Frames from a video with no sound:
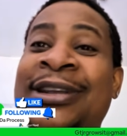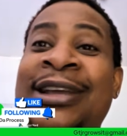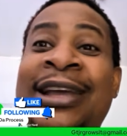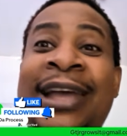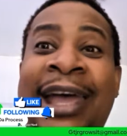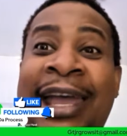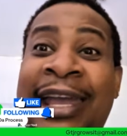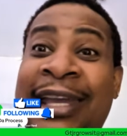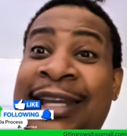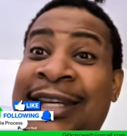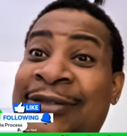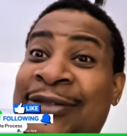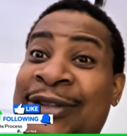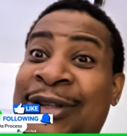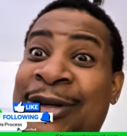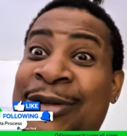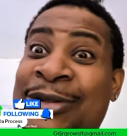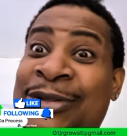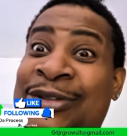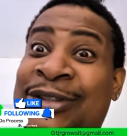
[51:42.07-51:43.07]
I ain't even know
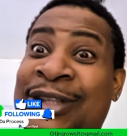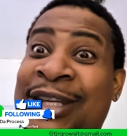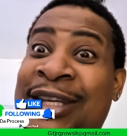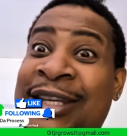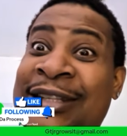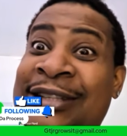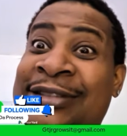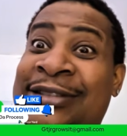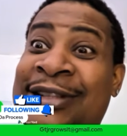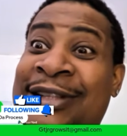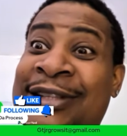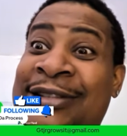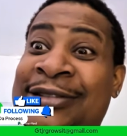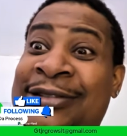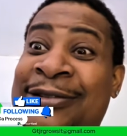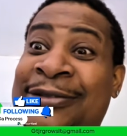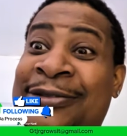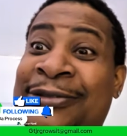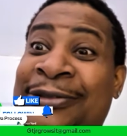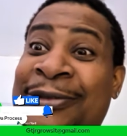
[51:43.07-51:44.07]
you seen the seeds on
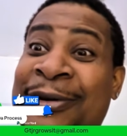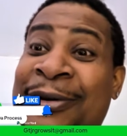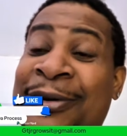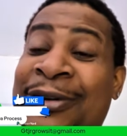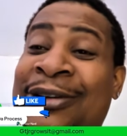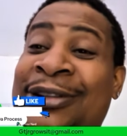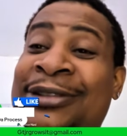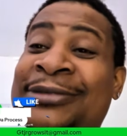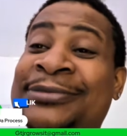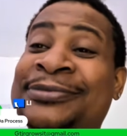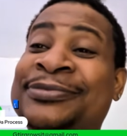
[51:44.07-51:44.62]
the floor.